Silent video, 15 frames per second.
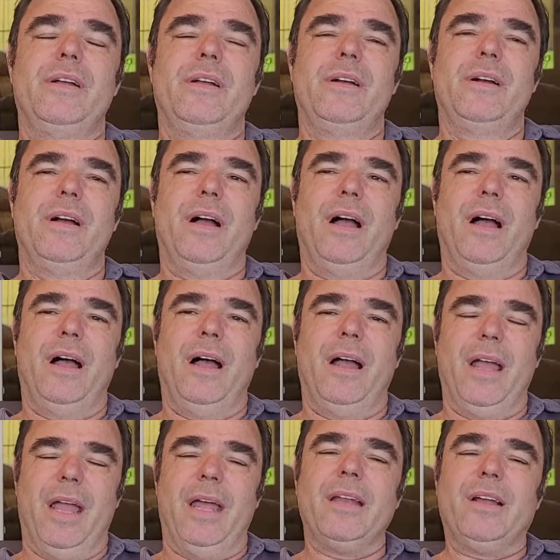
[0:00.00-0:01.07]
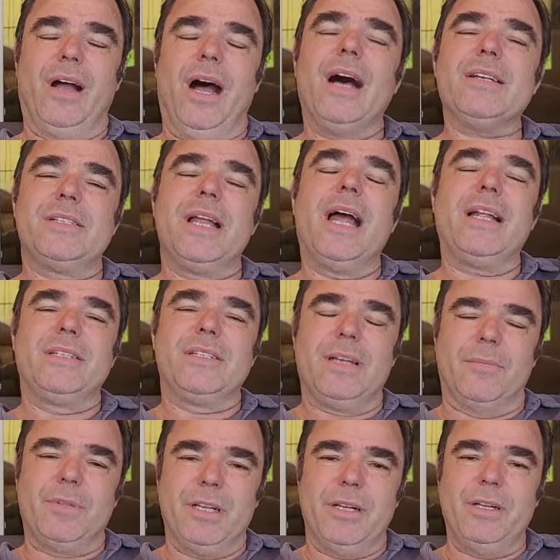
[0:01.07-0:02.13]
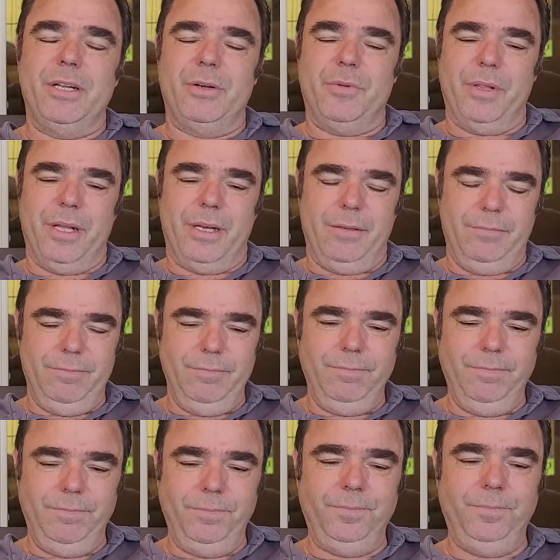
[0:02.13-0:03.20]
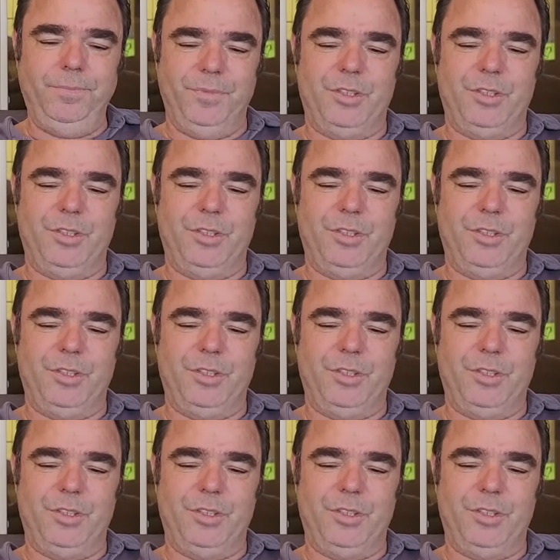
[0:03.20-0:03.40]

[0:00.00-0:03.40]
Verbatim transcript: uh, and cost had something to do with it.